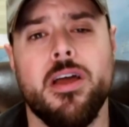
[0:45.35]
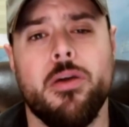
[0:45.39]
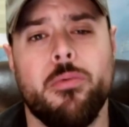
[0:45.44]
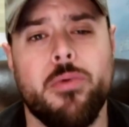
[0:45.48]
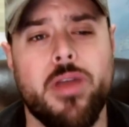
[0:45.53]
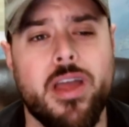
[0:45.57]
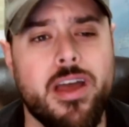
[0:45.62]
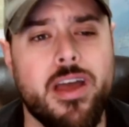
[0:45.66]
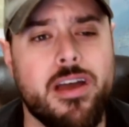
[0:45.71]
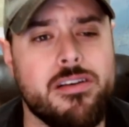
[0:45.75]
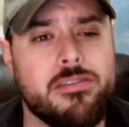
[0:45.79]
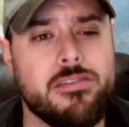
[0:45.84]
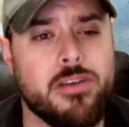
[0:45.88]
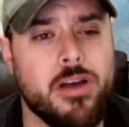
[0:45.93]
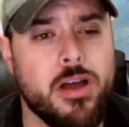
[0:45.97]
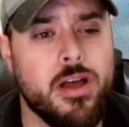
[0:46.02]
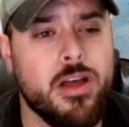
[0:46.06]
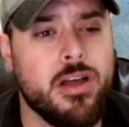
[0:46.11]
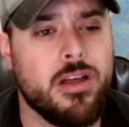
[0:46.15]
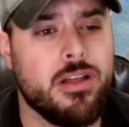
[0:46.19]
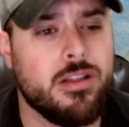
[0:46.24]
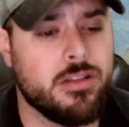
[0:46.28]
We have
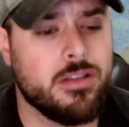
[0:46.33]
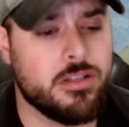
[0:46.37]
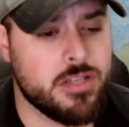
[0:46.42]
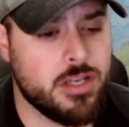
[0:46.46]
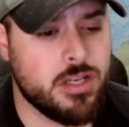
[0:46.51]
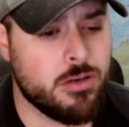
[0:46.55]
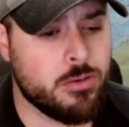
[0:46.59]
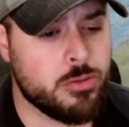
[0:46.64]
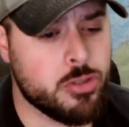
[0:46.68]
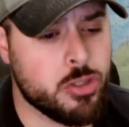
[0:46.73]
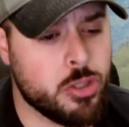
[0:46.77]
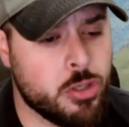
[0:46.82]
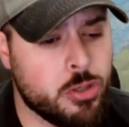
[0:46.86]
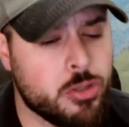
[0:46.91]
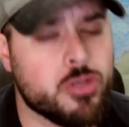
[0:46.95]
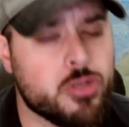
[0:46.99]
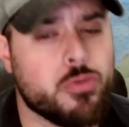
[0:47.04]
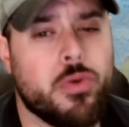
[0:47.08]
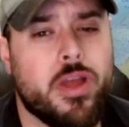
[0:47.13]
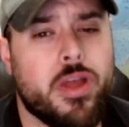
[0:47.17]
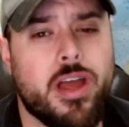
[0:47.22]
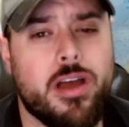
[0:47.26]
Latino
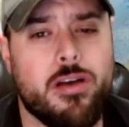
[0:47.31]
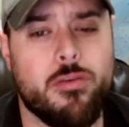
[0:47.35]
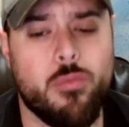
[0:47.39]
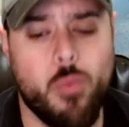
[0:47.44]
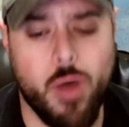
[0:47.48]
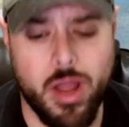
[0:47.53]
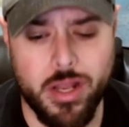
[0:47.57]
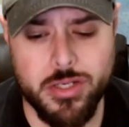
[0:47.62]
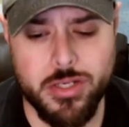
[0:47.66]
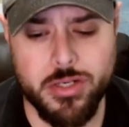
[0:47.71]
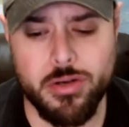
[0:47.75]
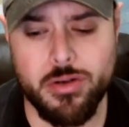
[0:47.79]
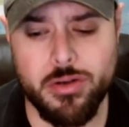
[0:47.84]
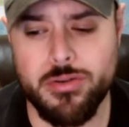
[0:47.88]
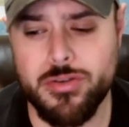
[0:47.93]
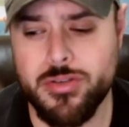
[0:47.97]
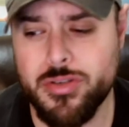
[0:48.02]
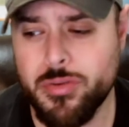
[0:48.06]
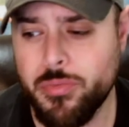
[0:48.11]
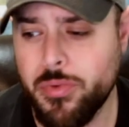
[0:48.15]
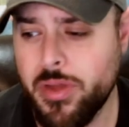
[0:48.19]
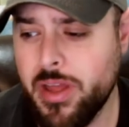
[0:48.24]
church, we have white
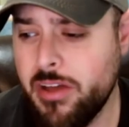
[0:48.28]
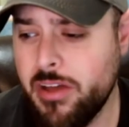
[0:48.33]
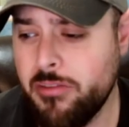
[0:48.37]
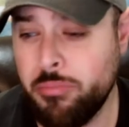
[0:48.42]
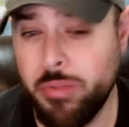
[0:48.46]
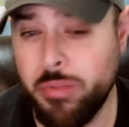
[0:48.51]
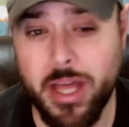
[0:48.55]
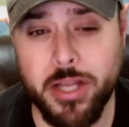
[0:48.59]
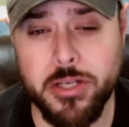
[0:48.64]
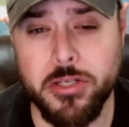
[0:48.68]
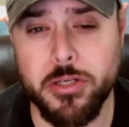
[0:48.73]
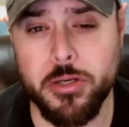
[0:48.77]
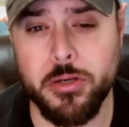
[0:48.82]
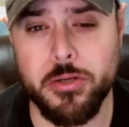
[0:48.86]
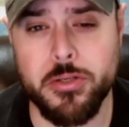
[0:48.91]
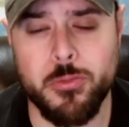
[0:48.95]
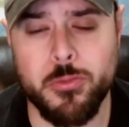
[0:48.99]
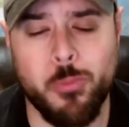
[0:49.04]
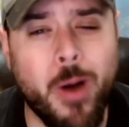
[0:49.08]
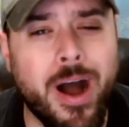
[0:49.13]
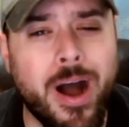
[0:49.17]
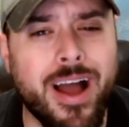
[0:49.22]
church, and we have black church.
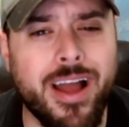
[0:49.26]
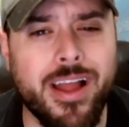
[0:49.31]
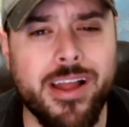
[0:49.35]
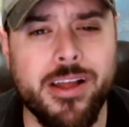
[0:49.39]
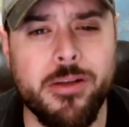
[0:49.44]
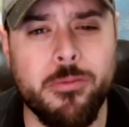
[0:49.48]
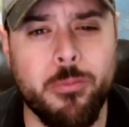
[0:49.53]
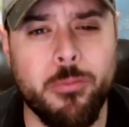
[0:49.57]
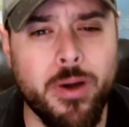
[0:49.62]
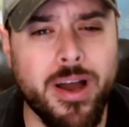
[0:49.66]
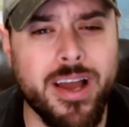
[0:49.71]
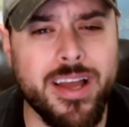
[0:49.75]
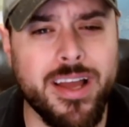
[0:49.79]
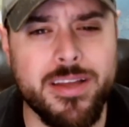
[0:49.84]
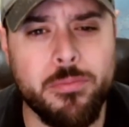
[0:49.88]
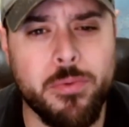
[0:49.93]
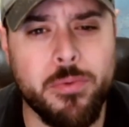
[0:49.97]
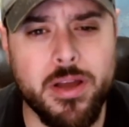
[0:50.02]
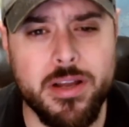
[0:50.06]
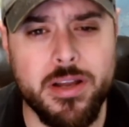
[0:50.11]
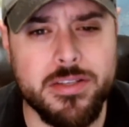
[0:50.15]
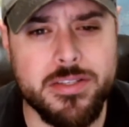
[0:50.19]
Why? Why?
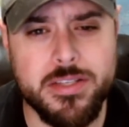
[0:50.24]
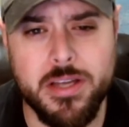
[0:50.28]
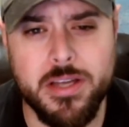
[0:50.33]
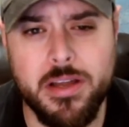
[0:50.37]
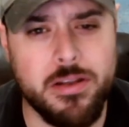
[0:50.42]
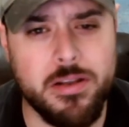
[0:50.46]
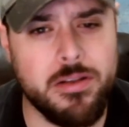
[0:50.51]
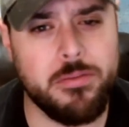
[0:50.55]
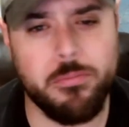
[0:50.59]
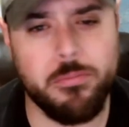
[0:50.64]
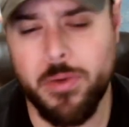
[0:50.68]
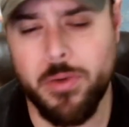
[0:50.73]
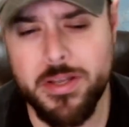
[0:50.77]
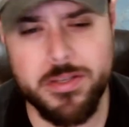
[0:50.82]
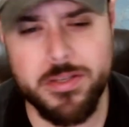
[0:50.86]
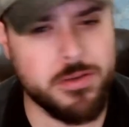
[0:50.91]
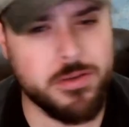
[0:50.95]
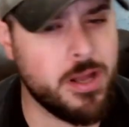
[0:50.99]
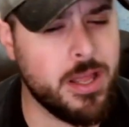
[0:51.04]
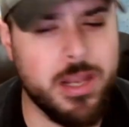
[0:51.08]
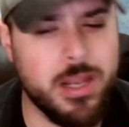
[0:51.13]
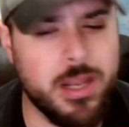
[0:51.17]
Why does not? Why is
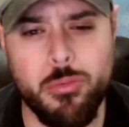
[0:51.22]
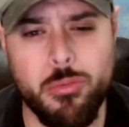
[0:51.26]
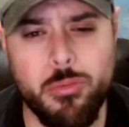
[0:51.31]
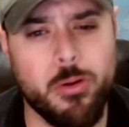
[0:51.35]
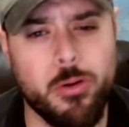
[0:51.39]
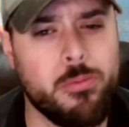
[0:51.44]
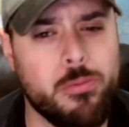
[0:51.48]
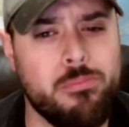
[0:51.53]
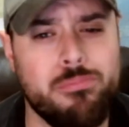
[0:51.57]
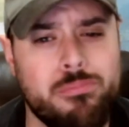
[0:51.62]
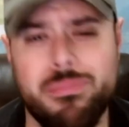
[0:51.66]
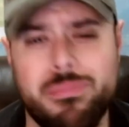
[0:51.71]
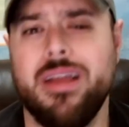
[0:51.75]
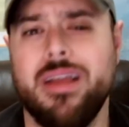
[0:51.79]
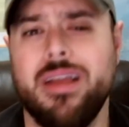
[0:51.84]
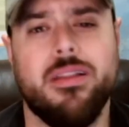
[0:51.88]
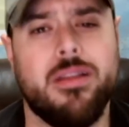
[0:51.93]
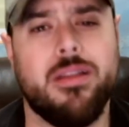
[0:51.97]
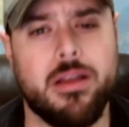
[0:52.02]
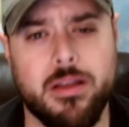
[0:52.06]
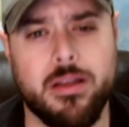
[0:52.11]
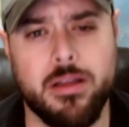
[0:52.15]
there not any more
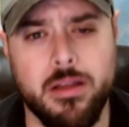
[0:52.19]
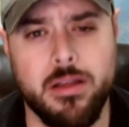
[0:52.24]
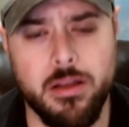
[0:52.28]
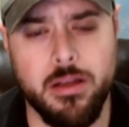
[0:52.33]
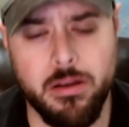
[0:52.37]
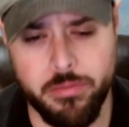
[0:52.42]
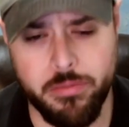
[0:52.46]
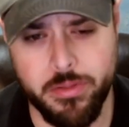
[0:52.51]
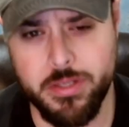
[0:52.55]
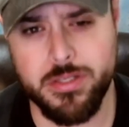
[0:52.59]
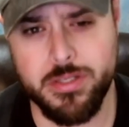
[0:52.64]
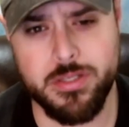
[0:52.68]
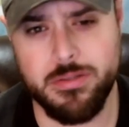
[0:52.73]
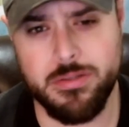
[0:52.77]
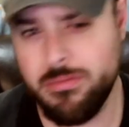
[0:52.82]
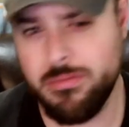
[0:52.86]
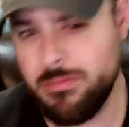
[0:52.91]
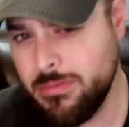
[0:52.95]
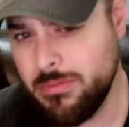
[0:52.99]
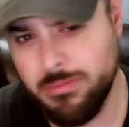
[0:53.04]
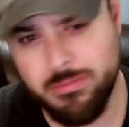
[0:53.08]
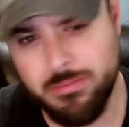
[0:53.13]
mingling of these
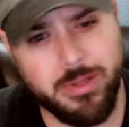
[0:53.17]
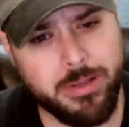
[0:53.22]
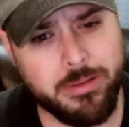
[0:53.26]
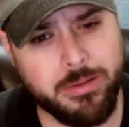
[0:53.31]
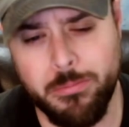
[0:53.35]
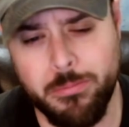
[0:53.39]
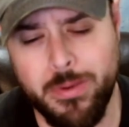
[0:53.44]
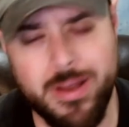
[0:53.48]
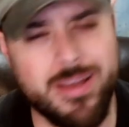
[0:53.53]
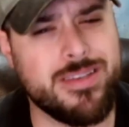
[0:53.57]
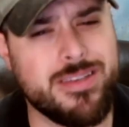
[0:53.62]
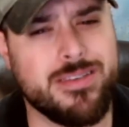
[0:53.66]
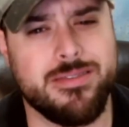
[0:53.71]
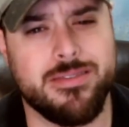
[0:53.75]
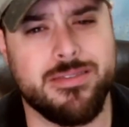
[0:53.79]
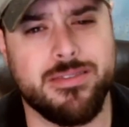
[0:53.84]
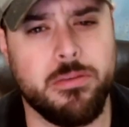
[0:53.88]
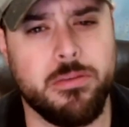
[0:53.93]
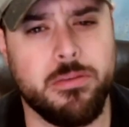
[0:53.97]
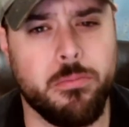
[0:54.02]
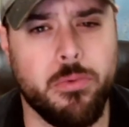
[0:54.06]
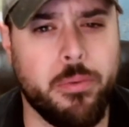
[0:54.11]
like races
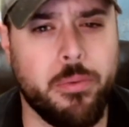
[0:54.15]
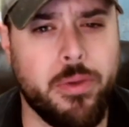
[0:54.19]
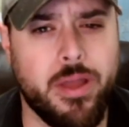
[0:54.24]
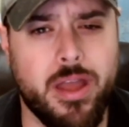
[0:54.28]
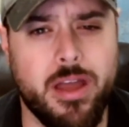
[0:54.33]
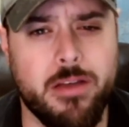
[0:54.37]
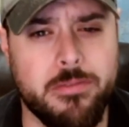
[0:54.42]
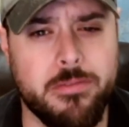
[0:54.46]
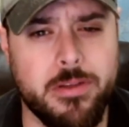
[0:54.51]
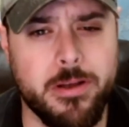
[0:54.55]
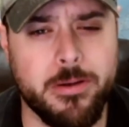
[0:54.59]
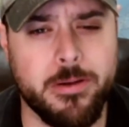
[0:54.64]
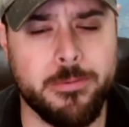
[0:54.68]
than what we have now?